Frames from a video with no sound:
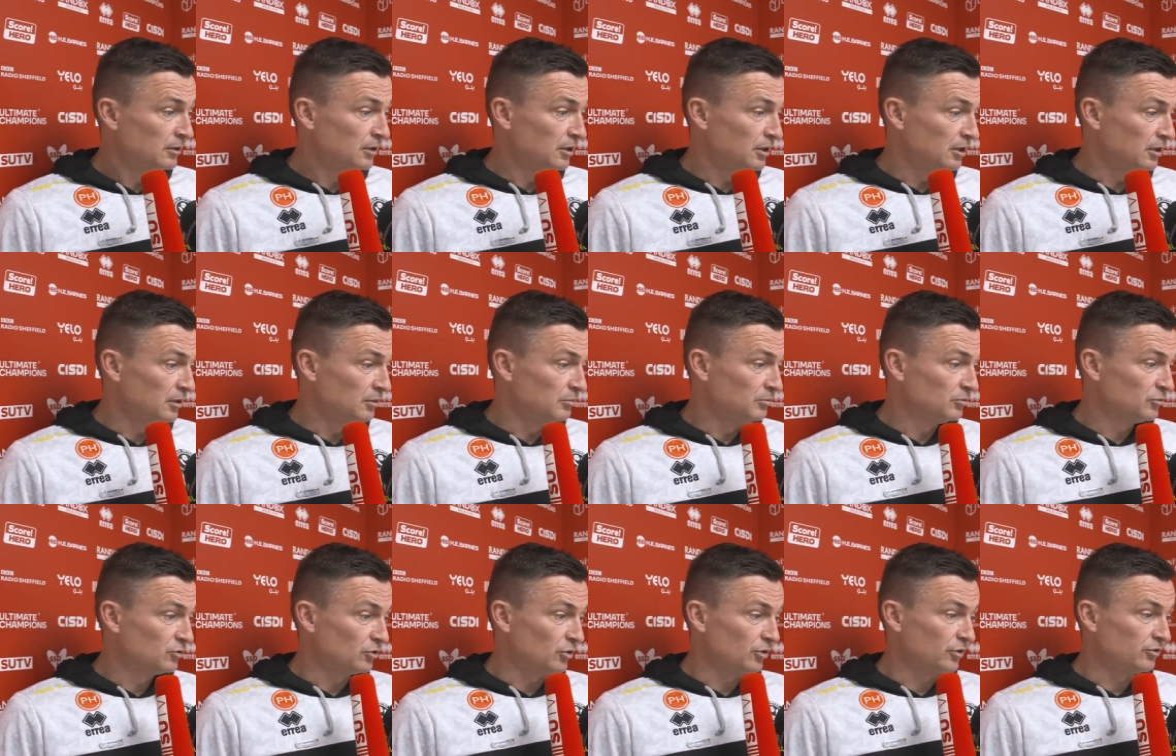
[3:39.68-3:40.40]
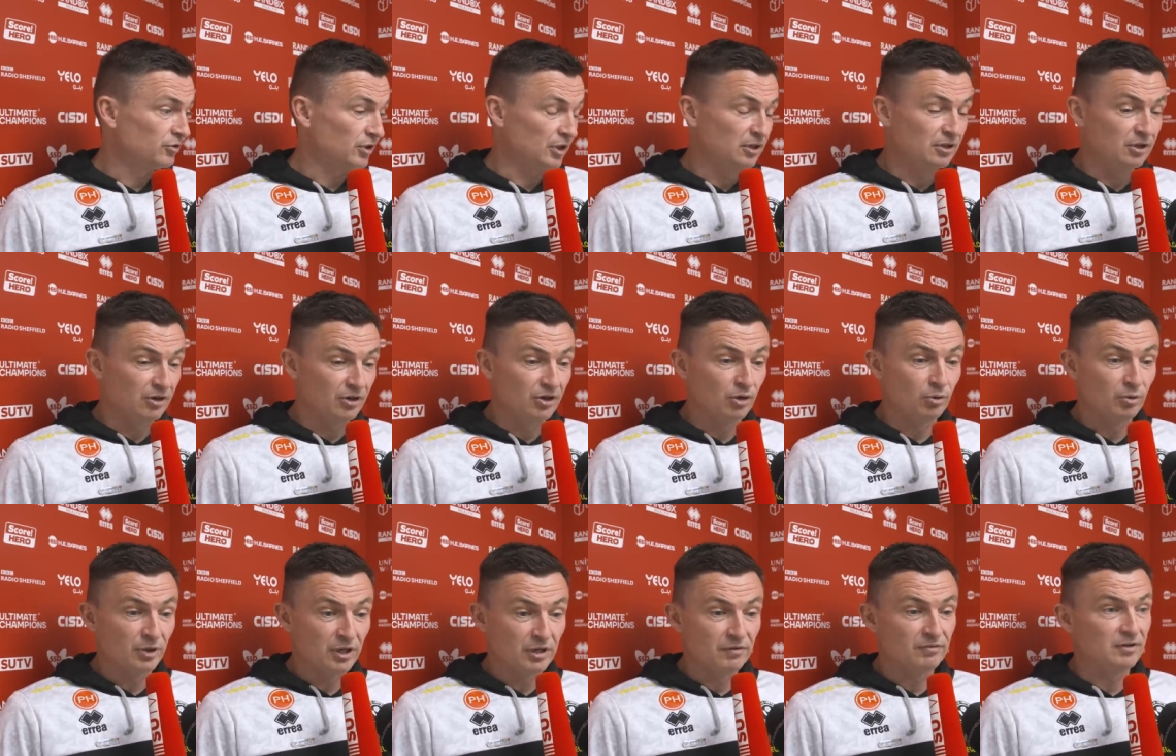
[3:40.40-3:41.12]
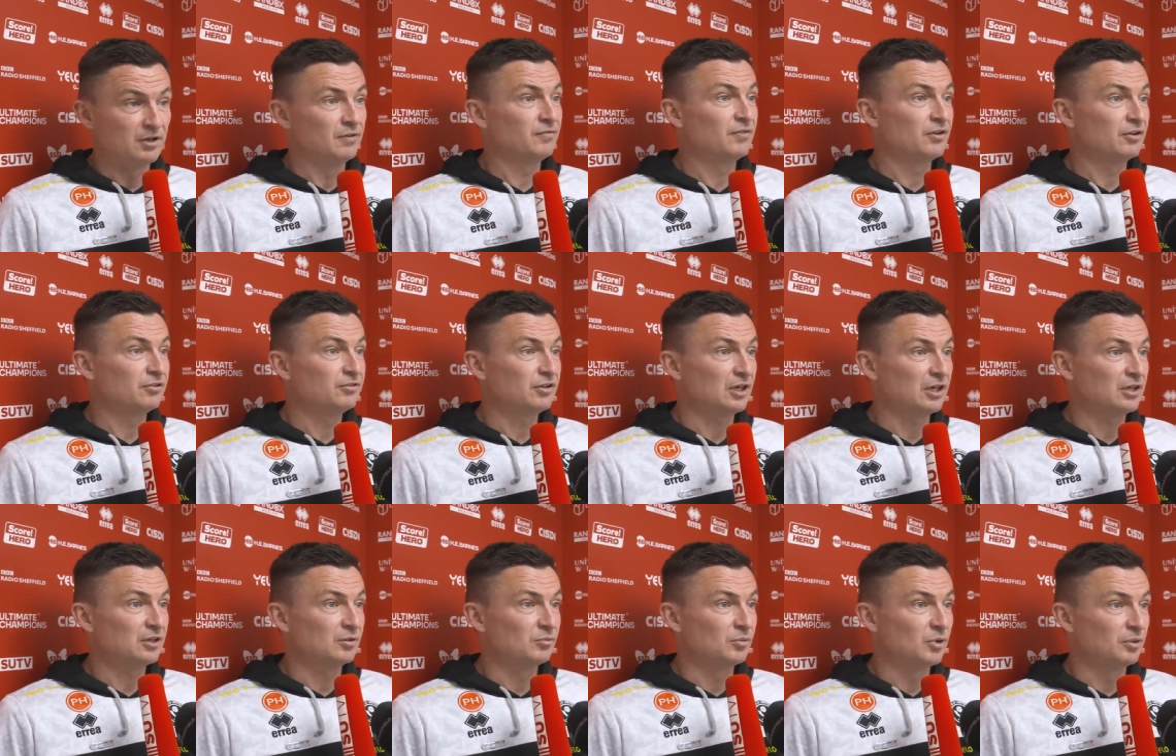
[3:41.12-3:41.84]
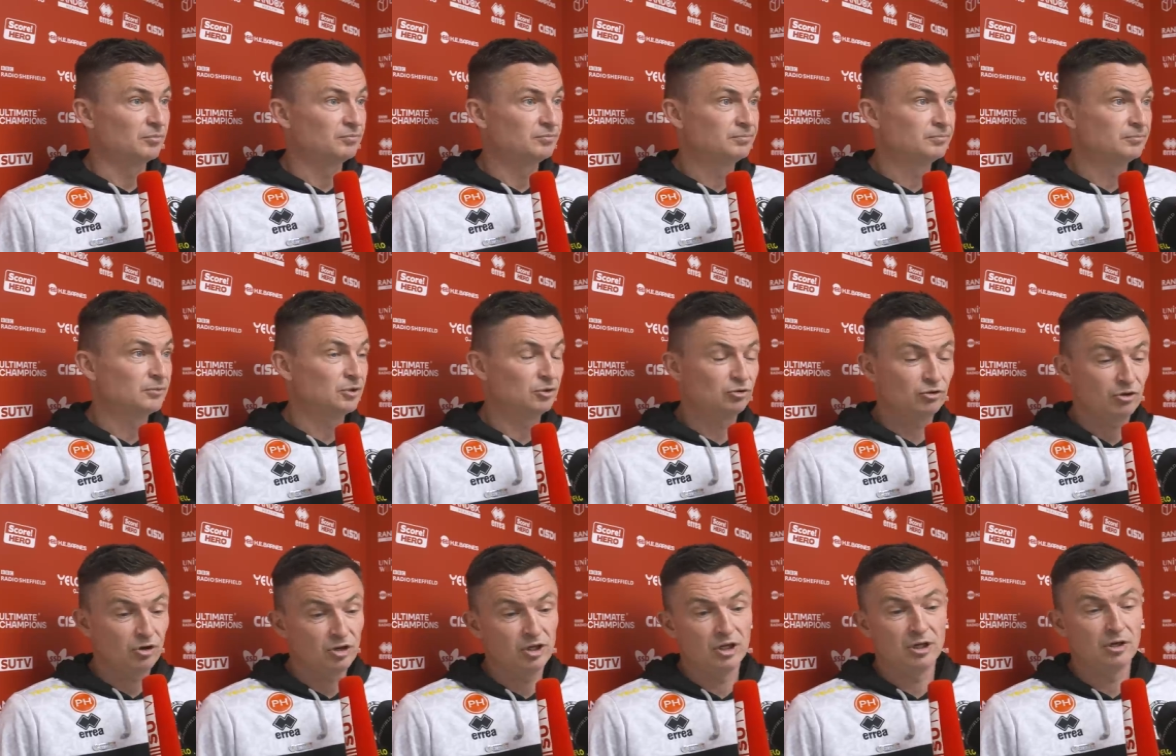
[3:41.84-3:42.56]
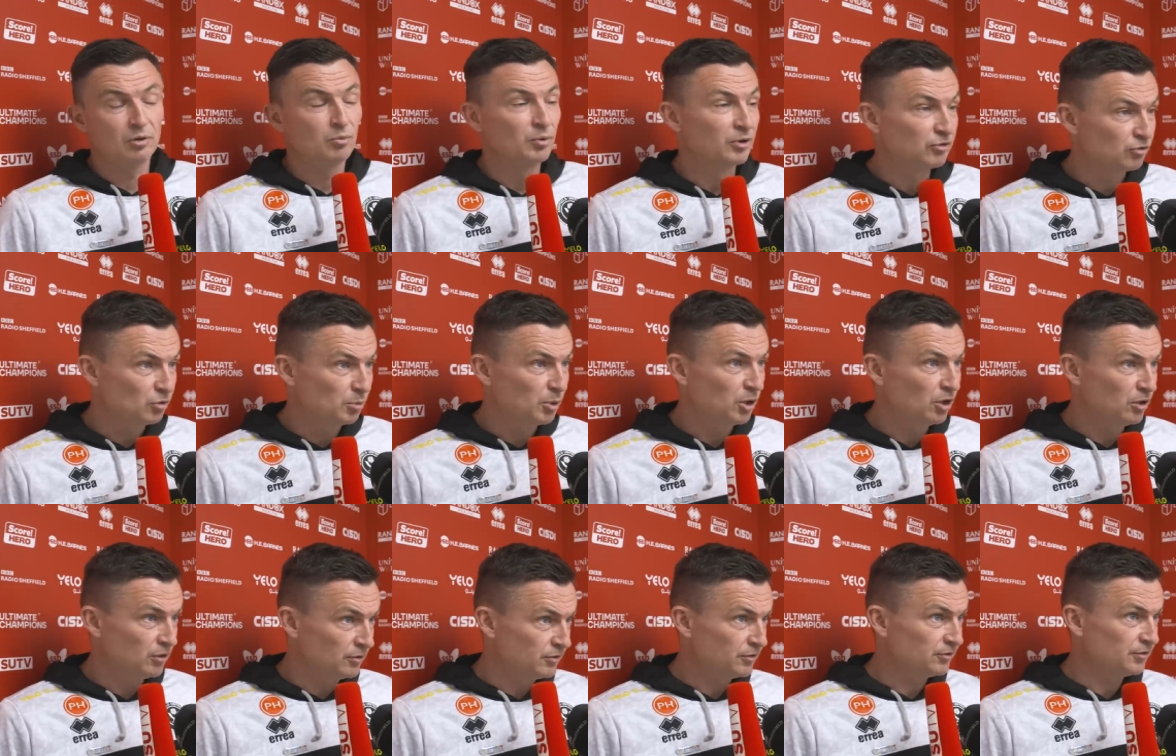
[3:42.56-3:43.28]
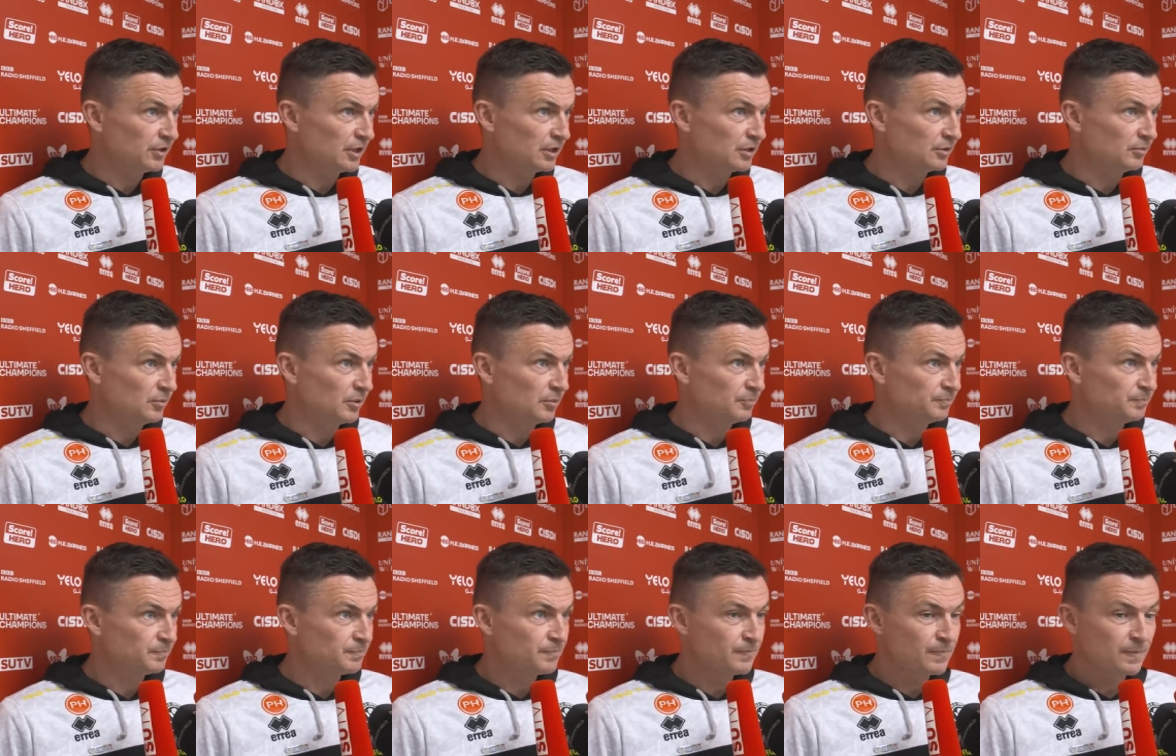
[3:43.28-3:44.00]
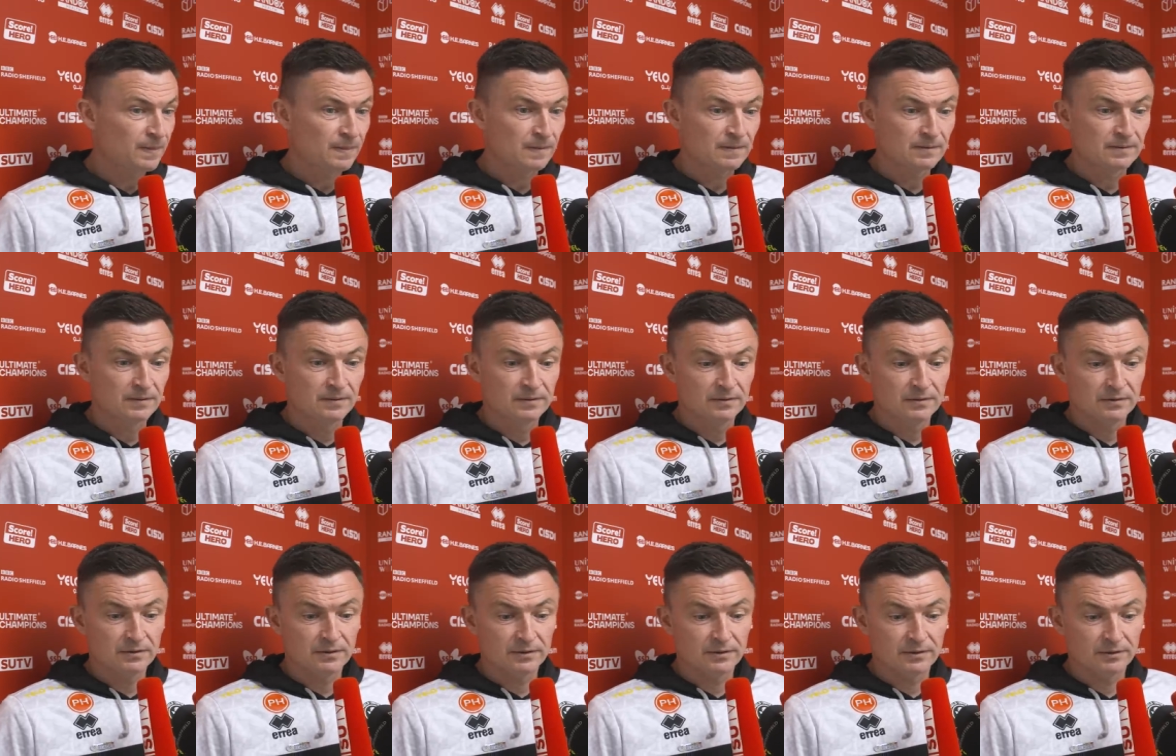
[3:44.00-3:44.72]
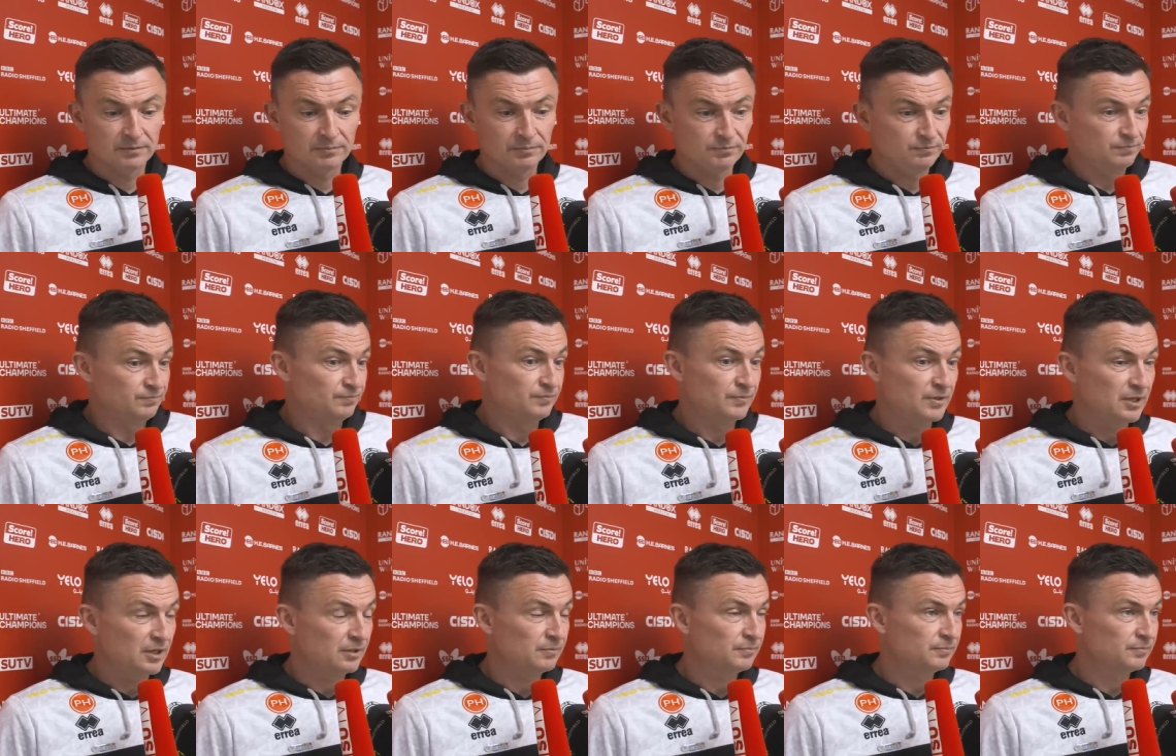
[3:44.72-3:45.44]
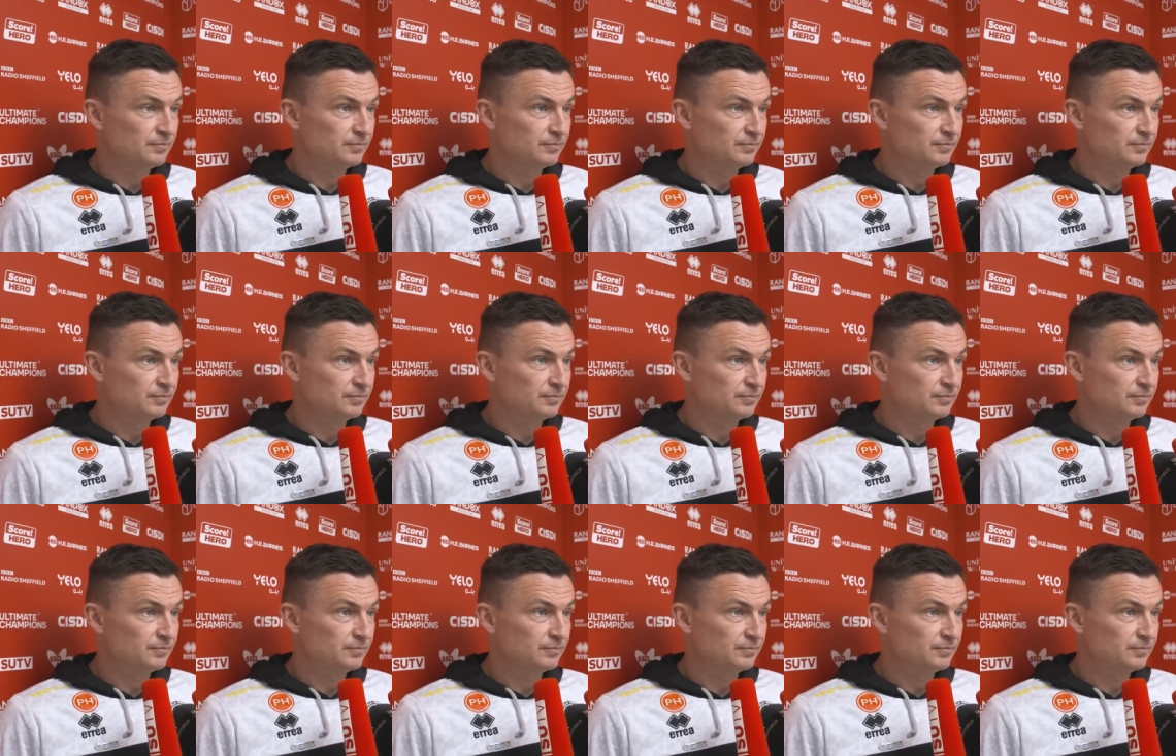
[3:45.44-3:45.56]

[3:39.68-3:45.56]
So they say, no, we're giving it for the second one. Well, John Egan wins the ball in the second one. Yeah.